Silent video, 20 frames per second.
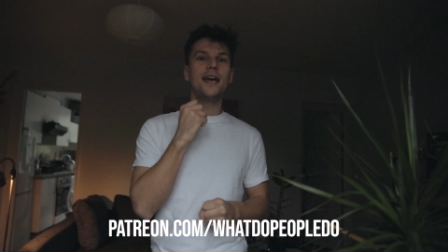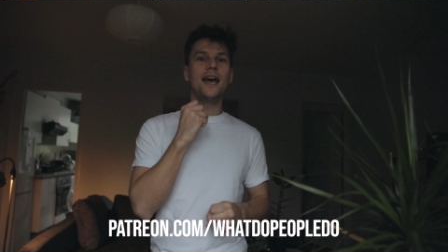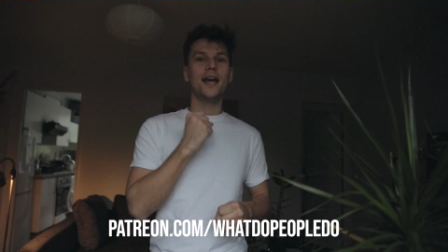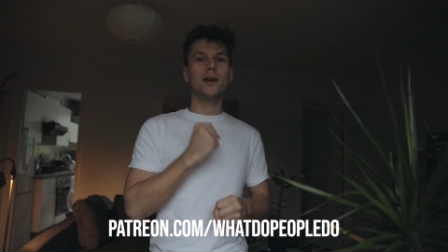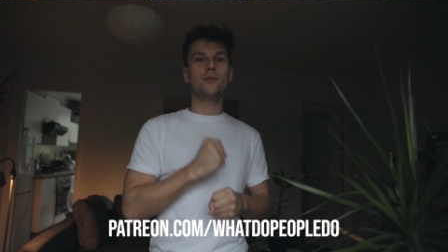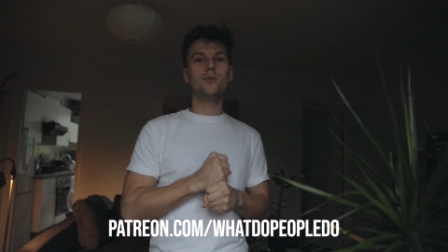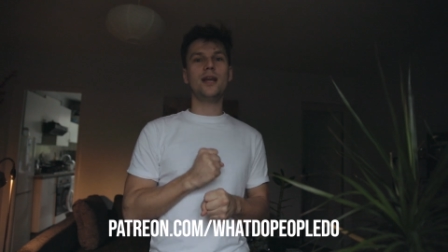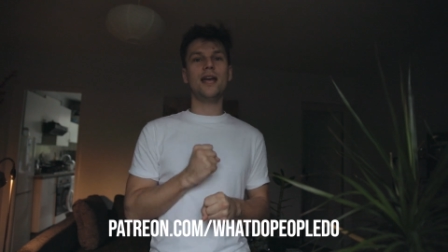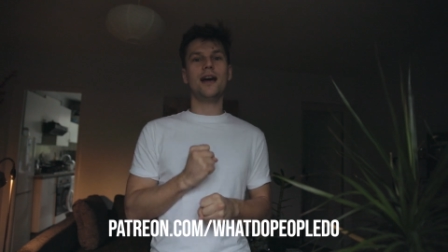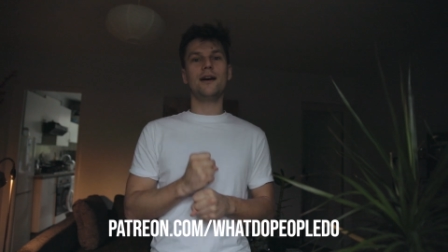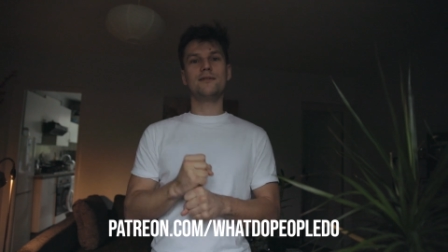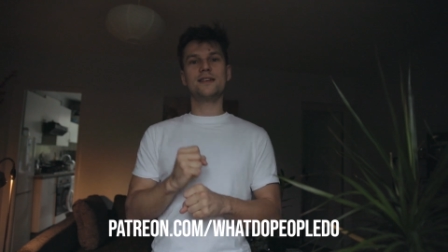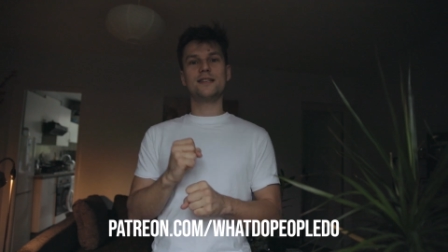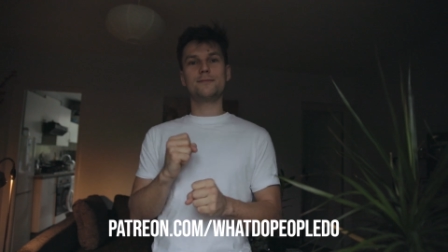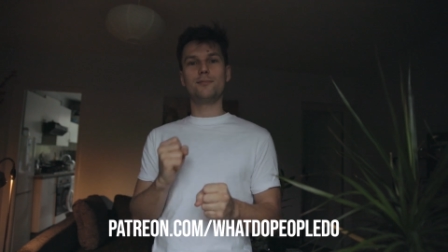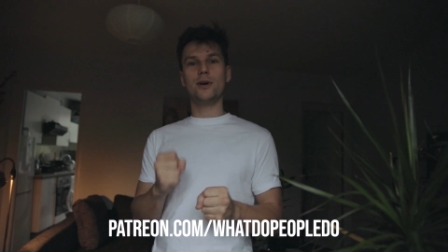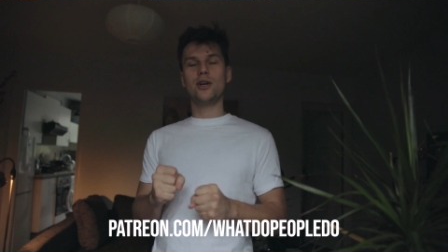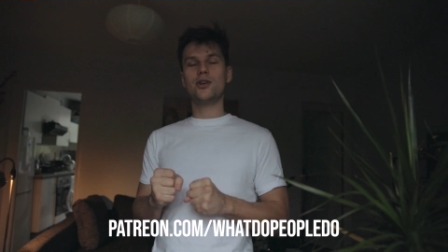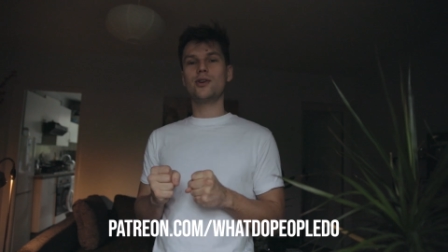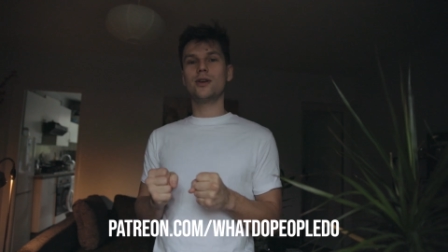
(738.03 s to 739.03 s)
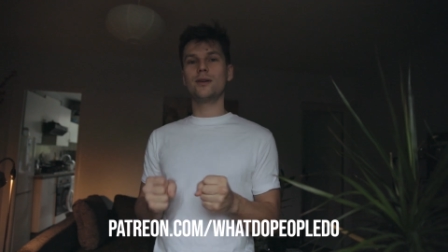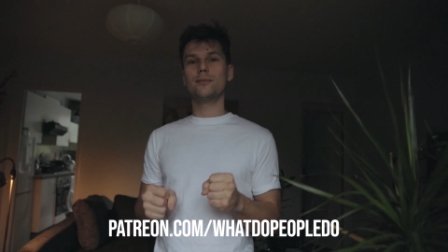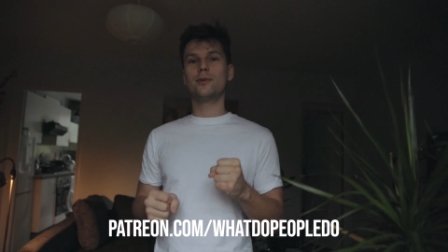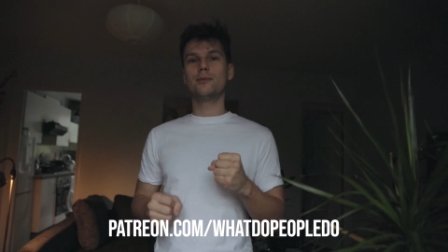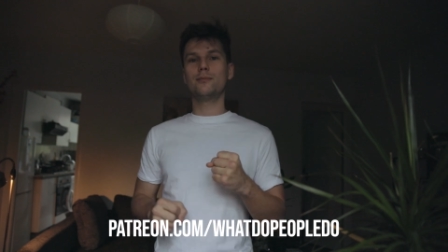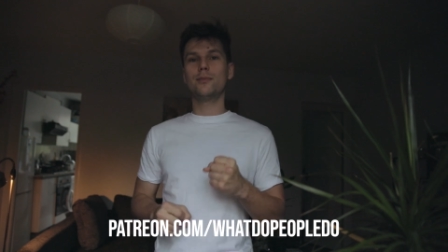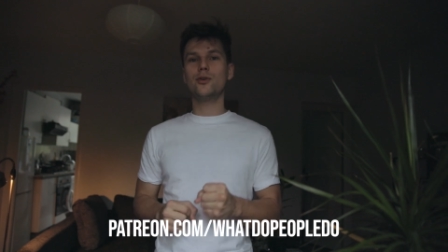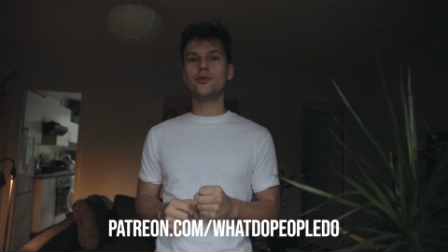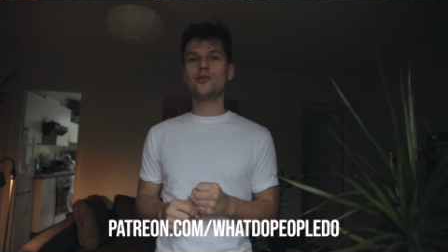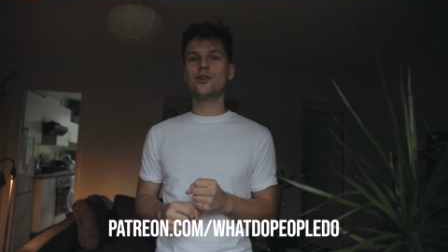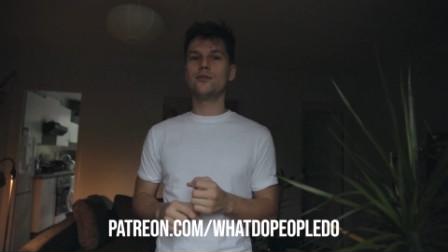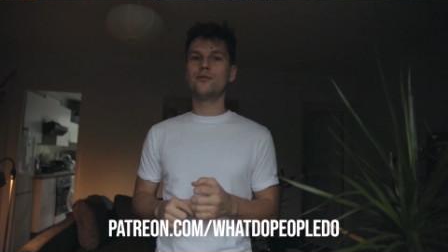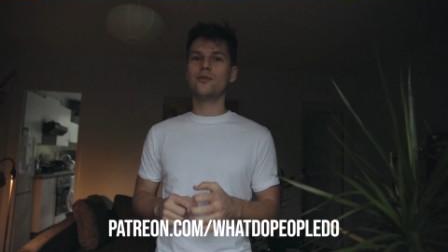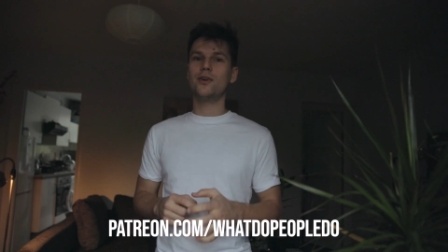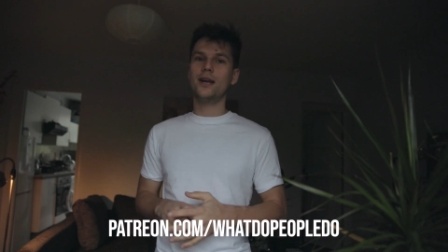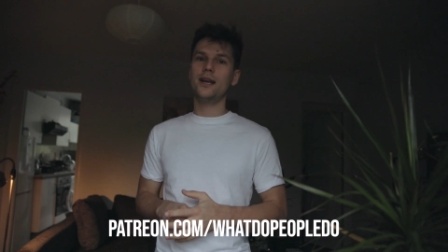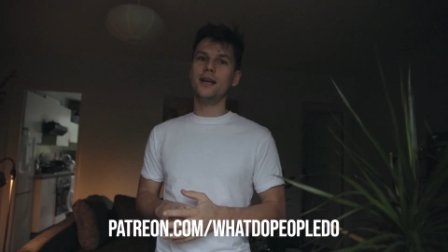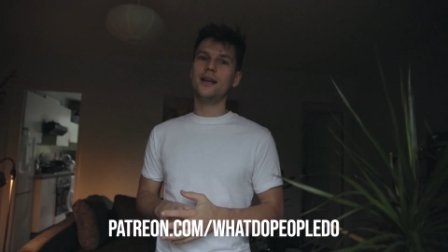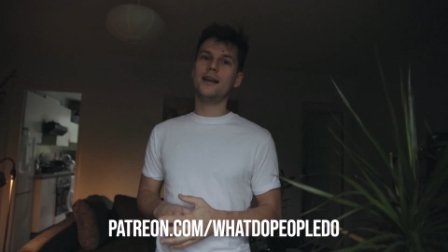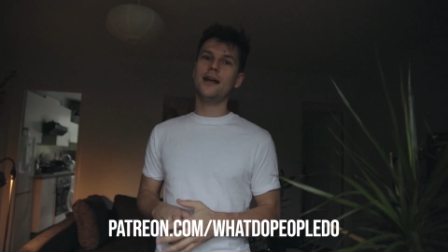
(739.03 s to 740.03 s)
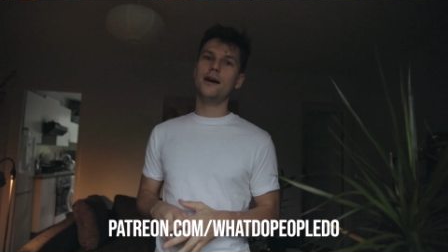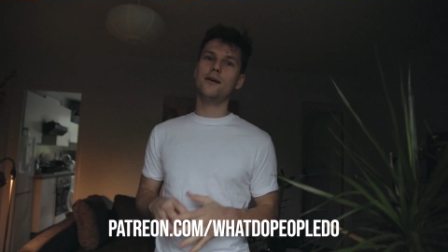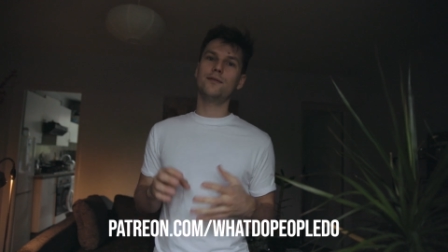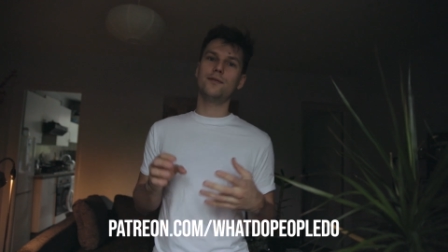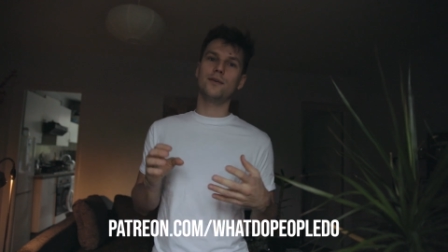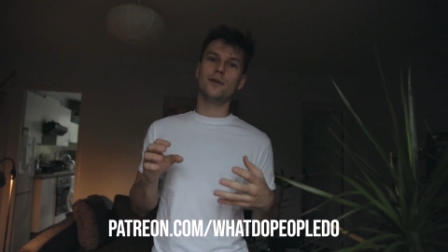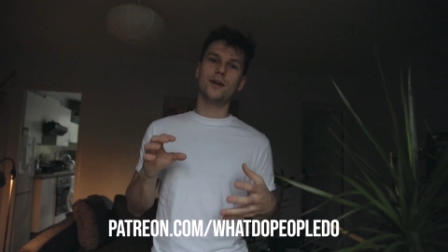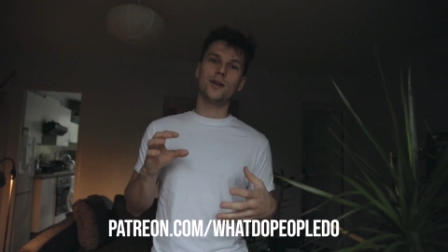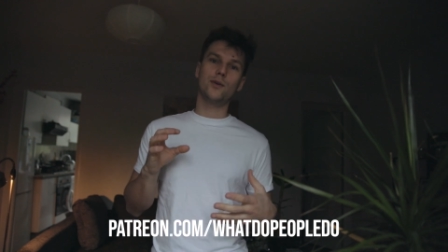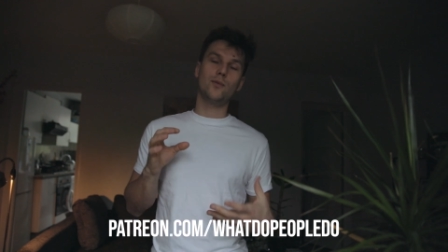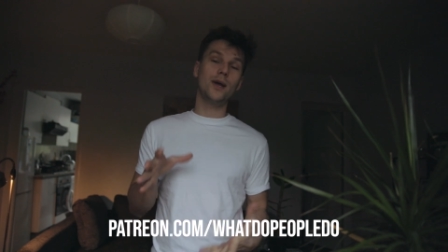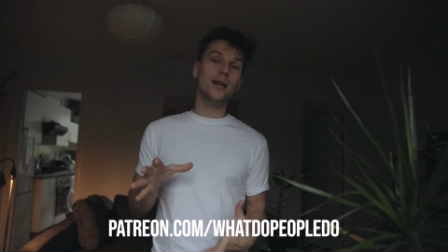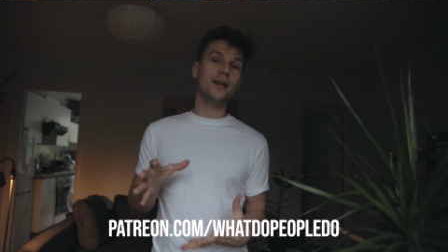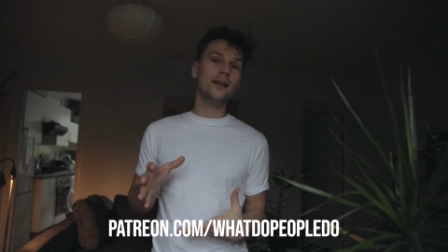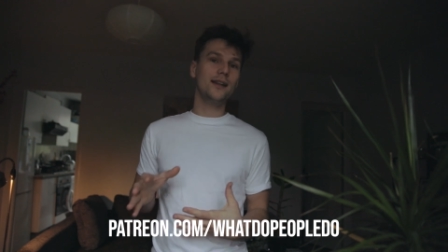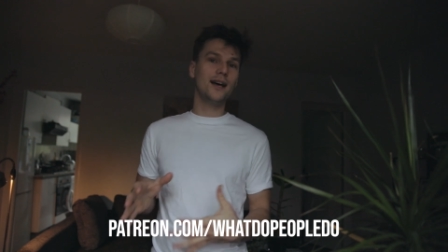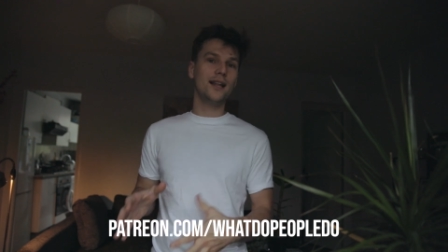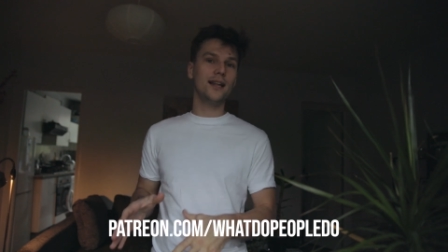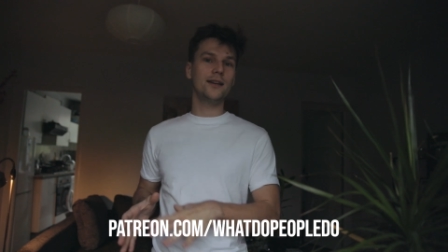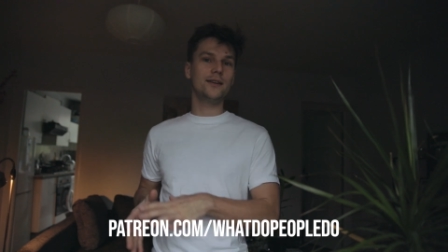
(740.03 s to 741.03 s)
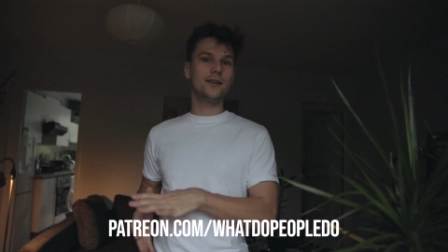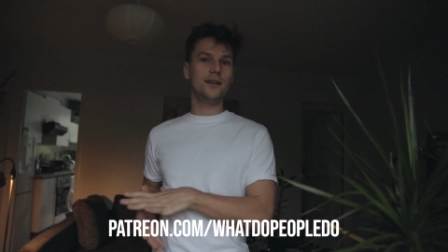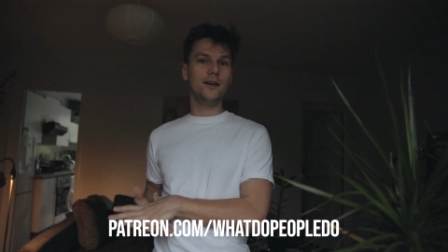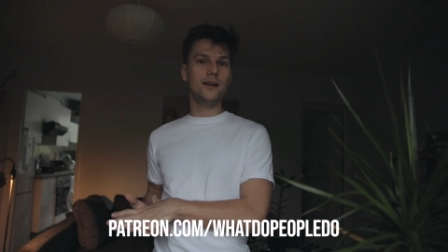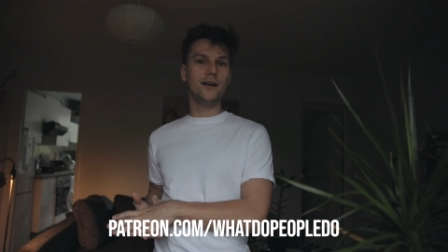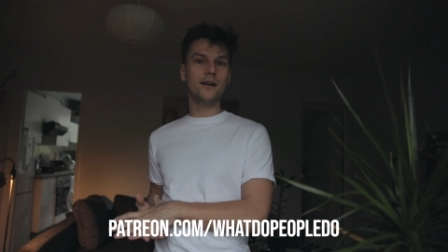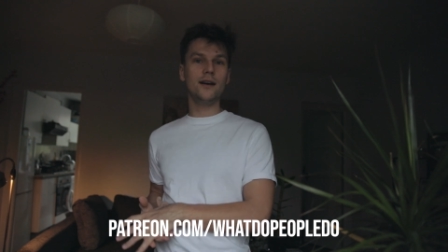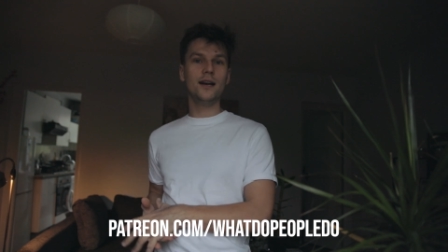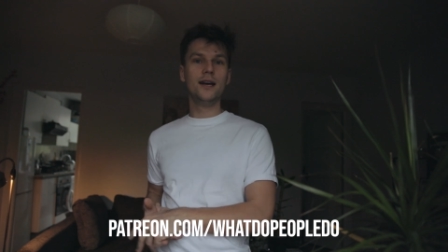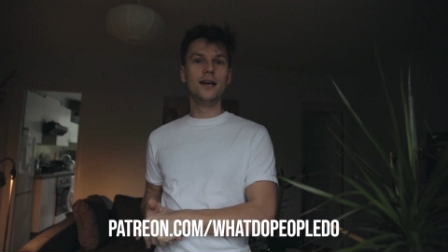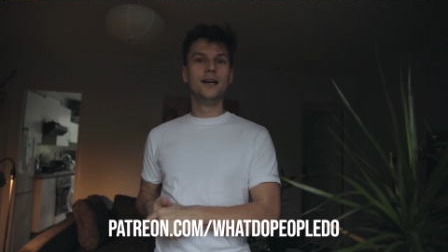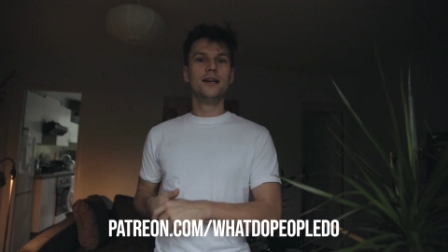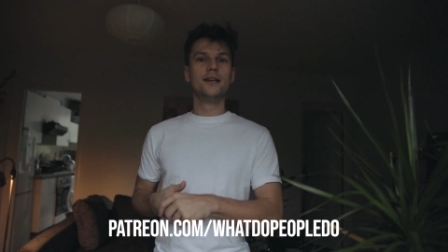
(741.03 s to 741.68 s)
And we have a special promotion running now for a $20 tier.